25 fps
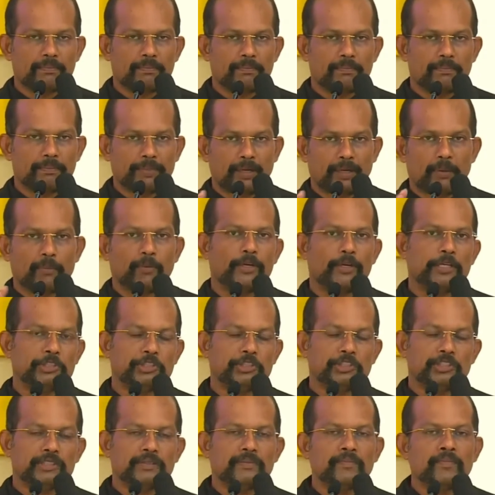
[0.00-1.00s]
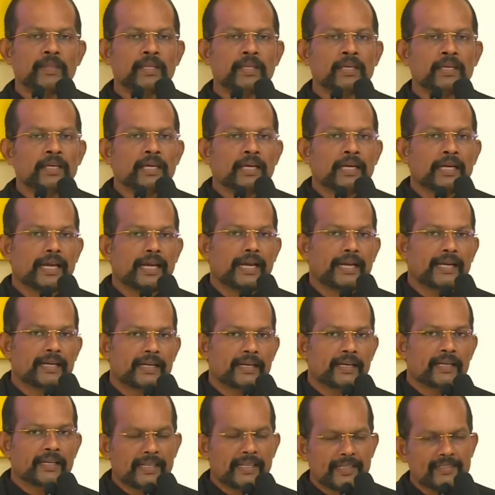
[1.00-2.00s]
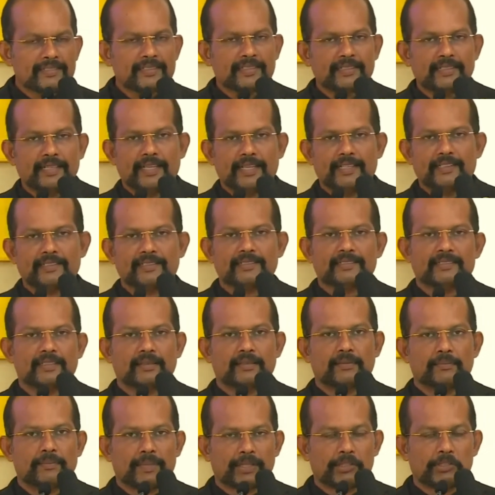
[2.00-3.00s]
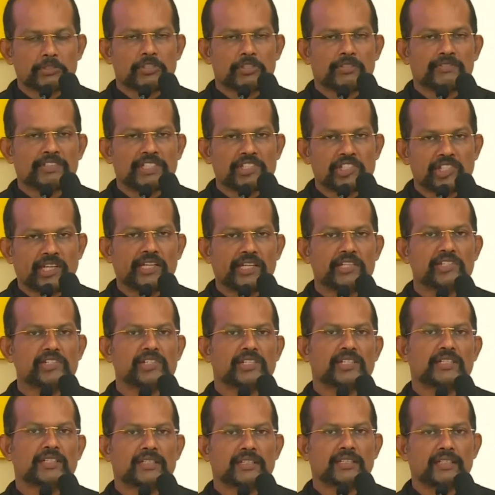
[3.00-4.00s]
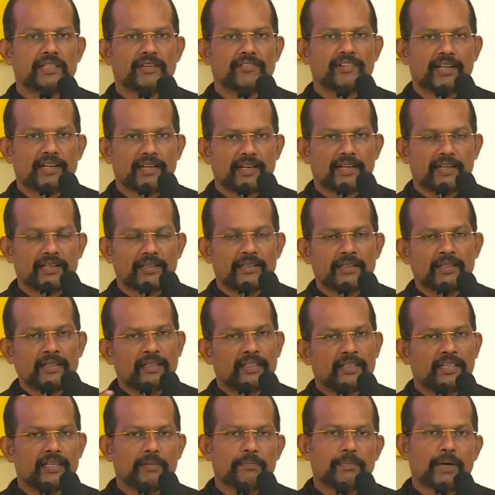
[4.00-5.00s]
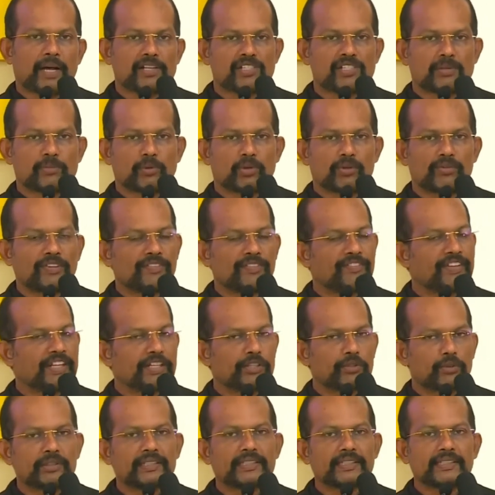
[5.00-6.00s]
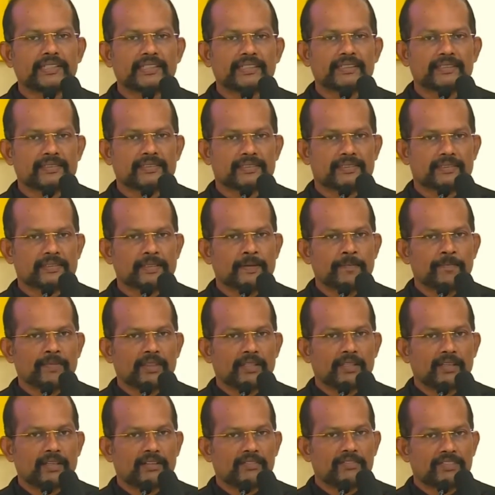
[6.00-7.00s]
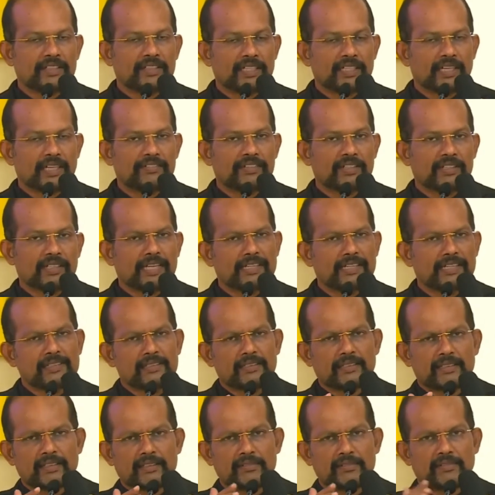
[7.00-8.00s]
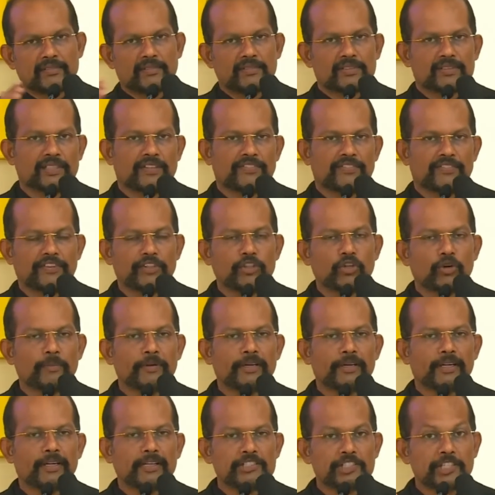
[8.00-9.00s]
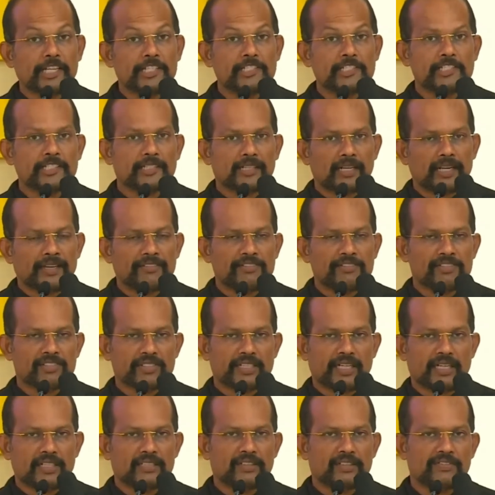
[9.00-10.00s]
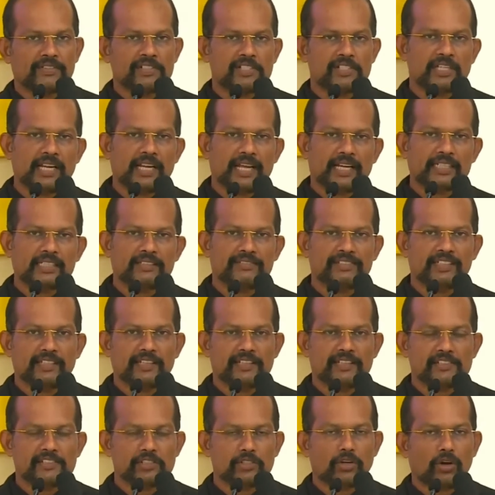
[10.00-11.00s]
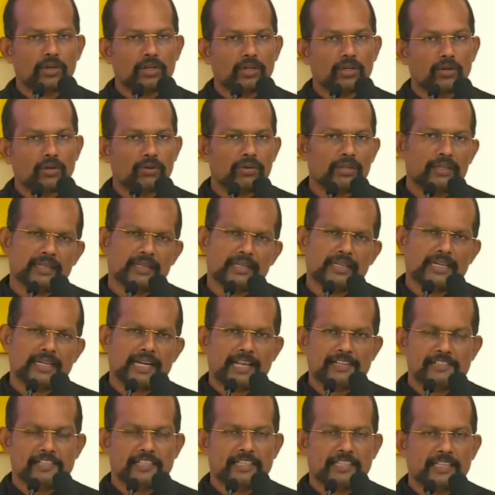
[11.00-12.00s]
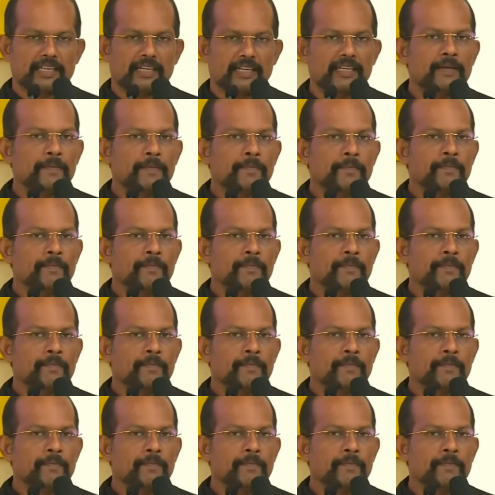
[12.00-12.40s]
population. And recent days, because of the change in our in past about 15-20 years, we have a say phenomenal change in lifestyle. The physical activity has gone down drastically,